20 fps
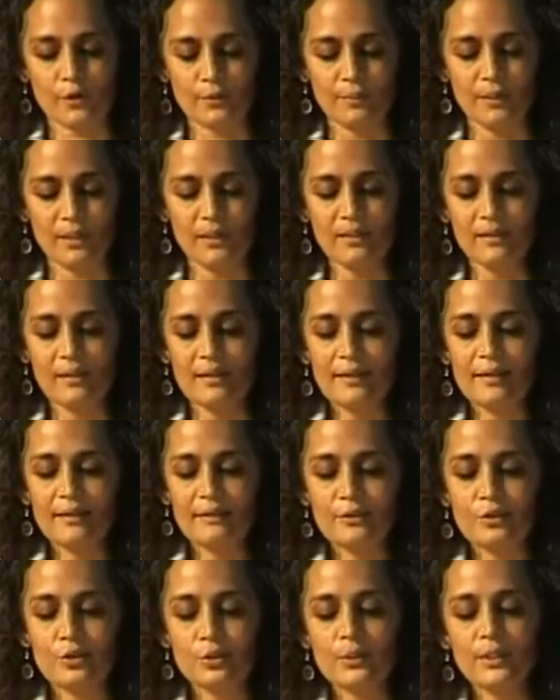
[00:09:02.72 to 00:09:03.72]
economy
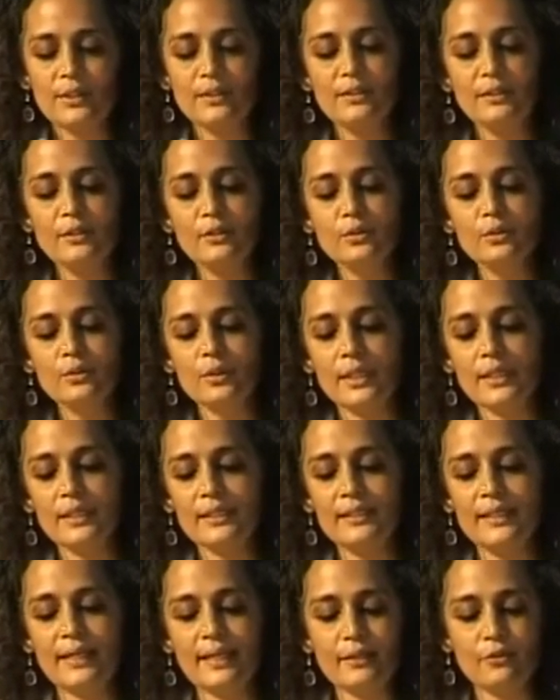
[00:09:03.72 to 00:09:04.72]
to a new
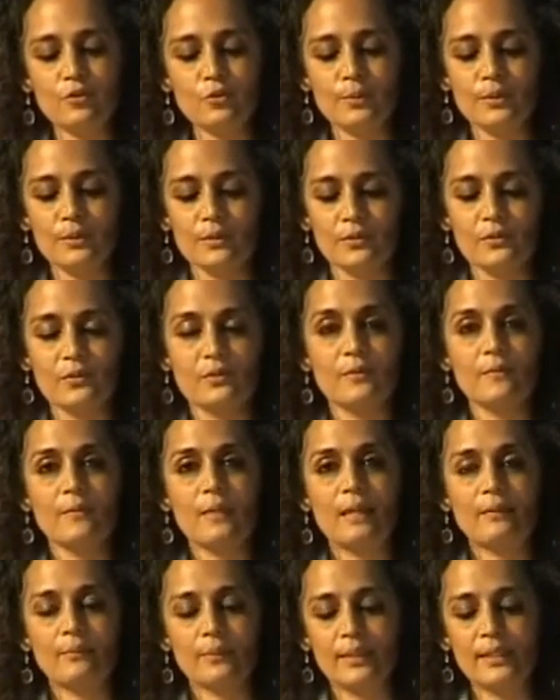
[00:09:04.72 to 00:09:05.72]
engagement
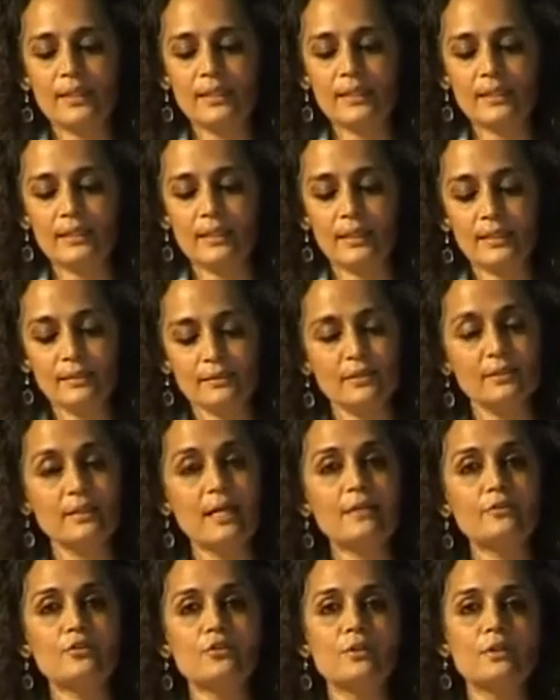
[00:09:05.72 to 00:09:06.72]
with the
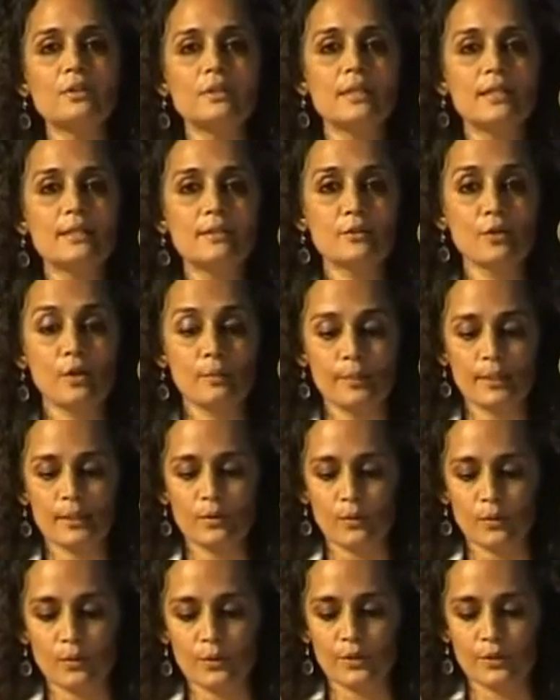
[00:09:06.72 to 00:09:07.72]
international
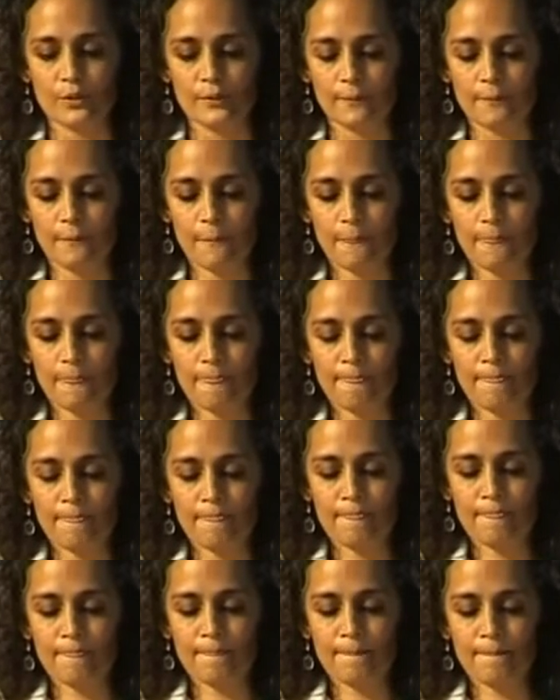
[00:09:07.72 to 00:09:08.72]
economic order.
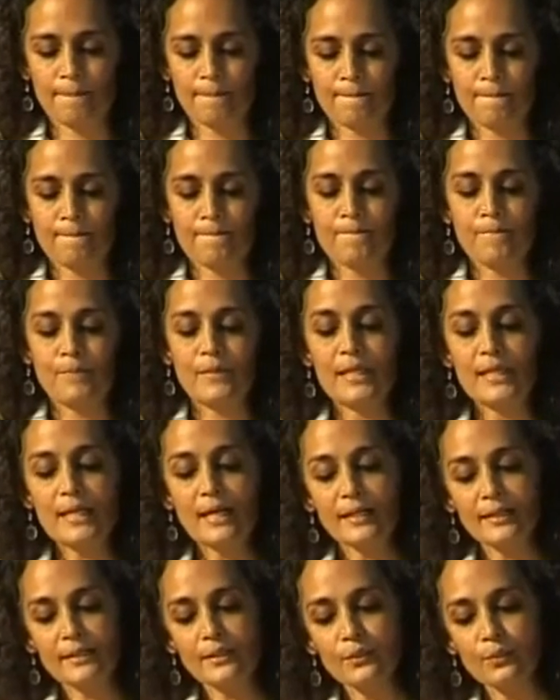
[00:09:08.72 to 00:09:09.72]

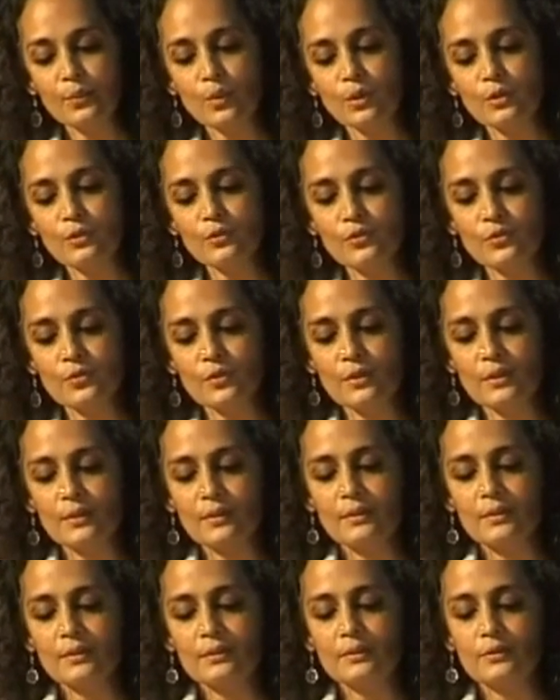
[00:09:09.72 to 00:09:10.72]
The idea was
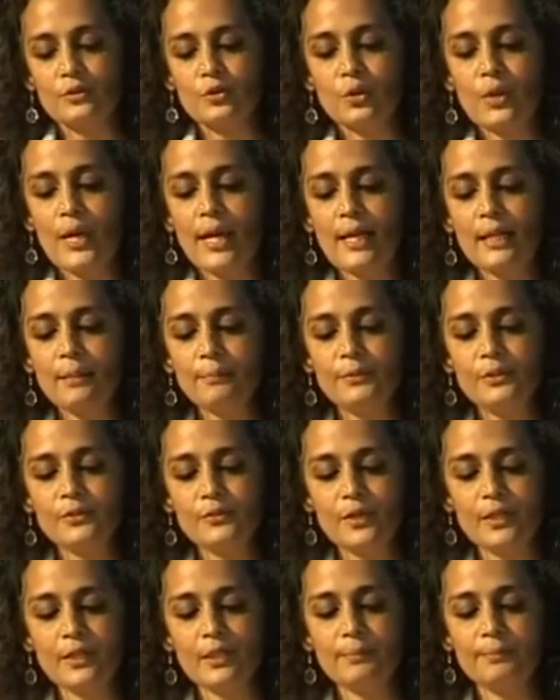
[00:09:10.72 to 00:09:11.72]
to help
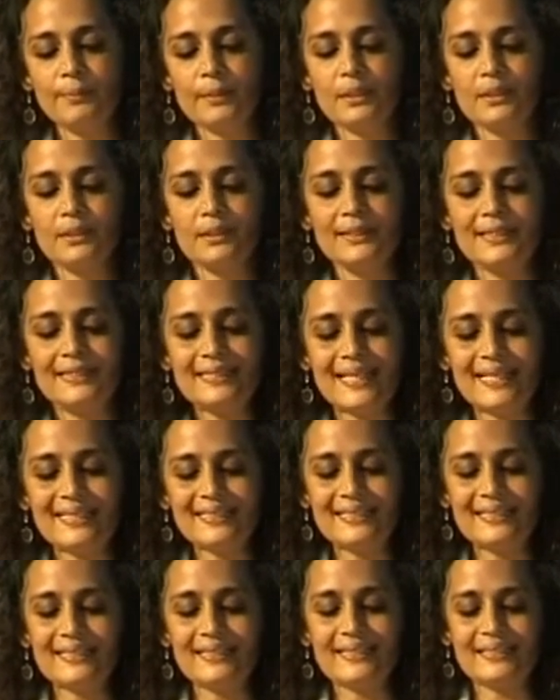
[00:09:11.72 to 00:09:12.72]
develop a
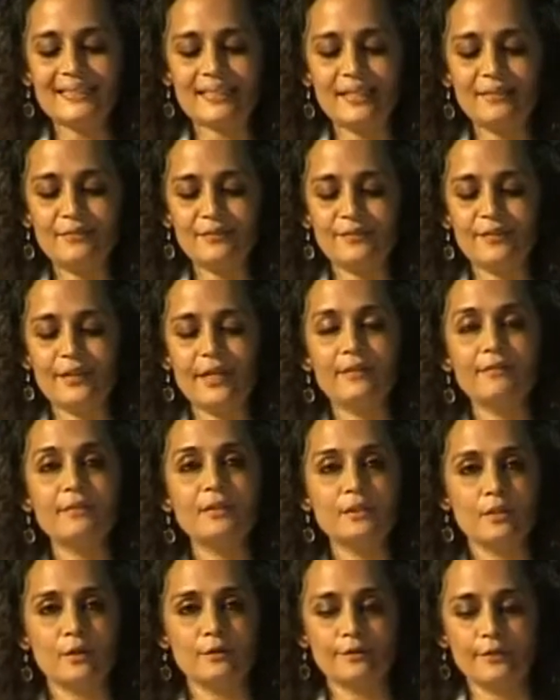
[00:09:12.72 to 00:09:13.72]
consensus in
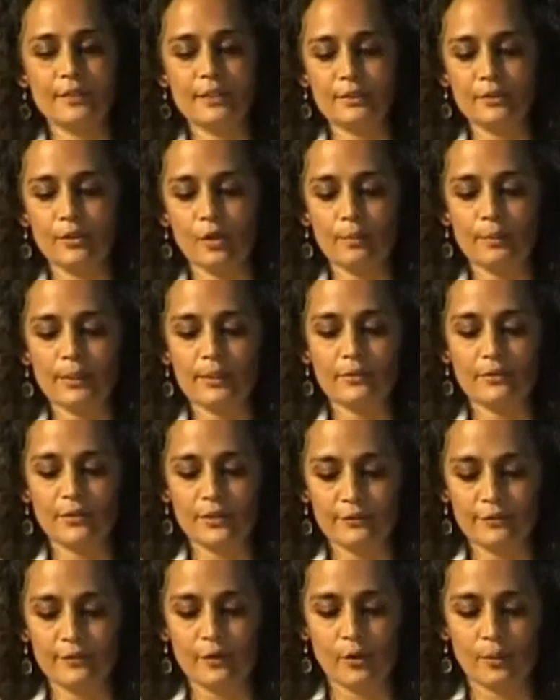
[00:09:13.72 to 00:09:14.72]
favor of economic
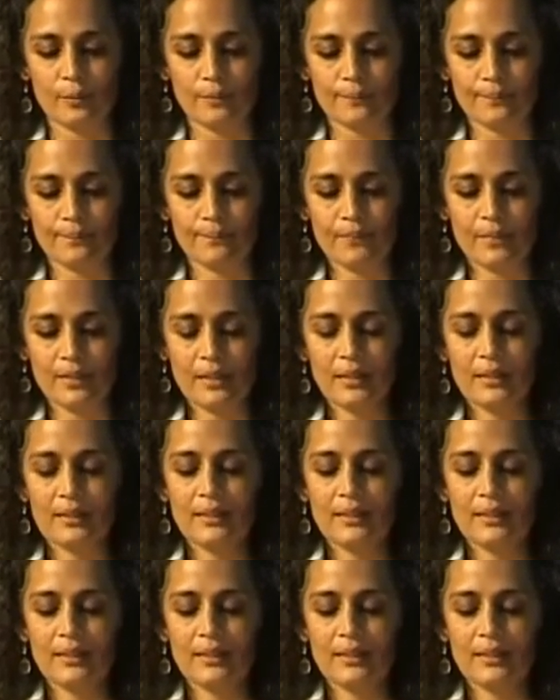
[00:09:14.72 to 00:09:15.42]
reform.